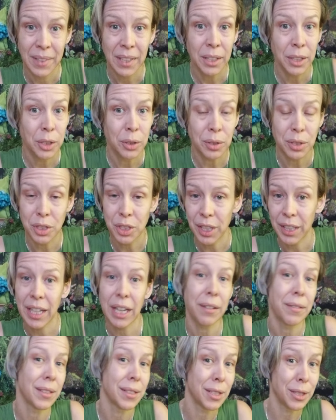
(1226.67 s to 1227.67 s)
You can check
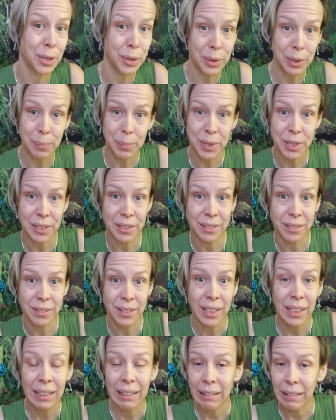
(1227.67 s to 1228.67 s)
out the description
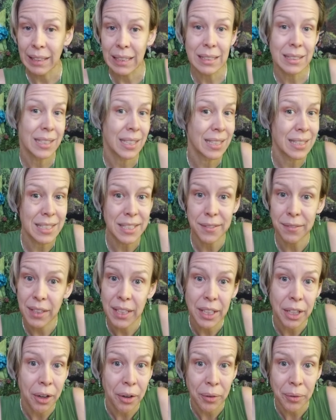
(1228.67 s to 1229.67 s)
link to this
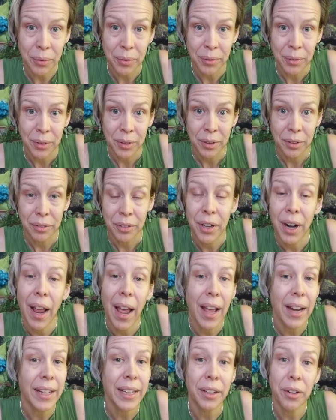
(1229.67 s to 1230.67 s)
video for
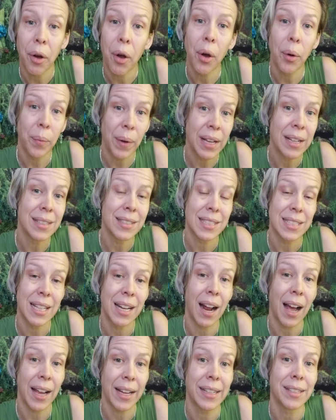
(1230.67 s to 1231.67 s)
any and all ways that
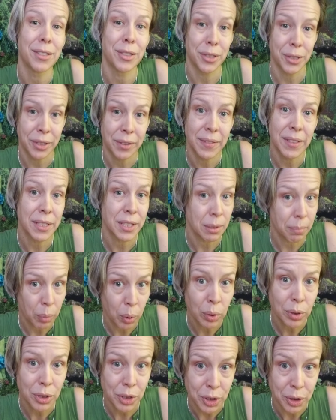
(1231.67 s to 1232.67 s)
I can serve and
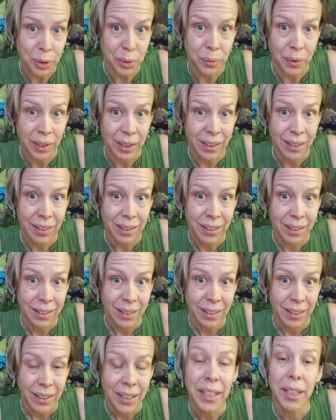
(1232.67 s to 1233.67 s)
support you
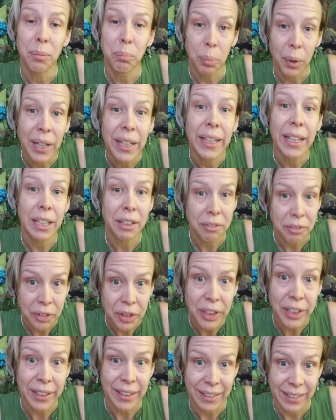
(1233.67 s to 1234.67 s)
in breaking
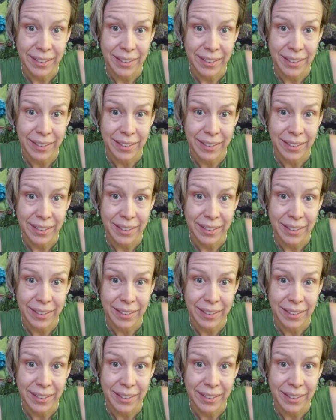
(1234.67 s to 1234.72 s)
free.